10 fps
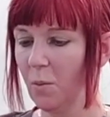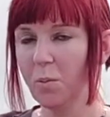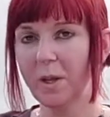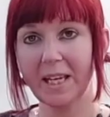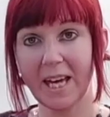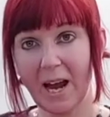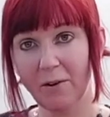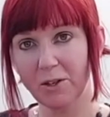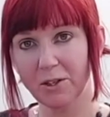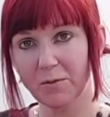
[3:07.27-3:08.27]
like
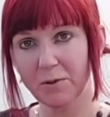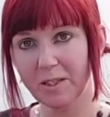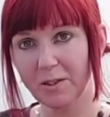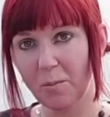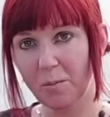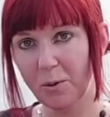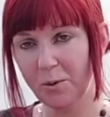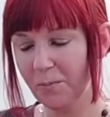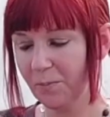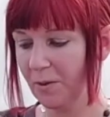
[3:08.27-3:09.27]
carrot for example,
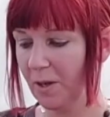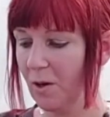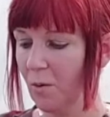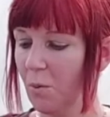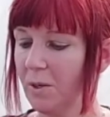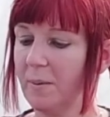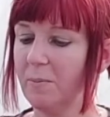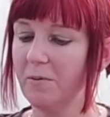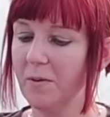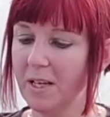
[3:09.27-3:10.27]
what I
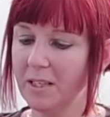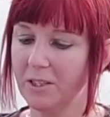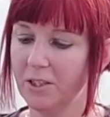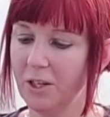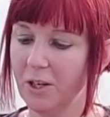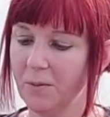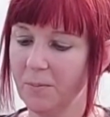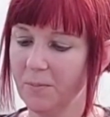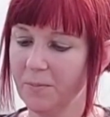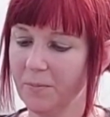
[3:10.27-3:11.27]
prefer to do
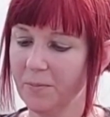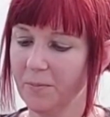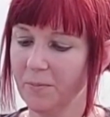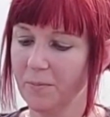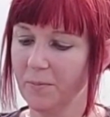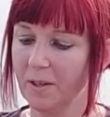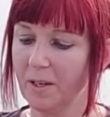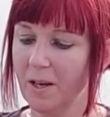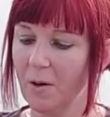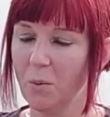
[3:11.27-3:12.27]

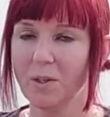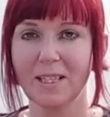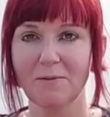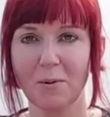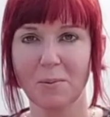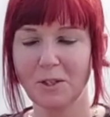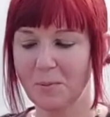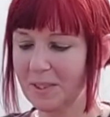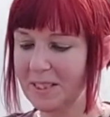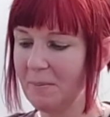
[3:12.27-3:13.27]
once I've opened up the seed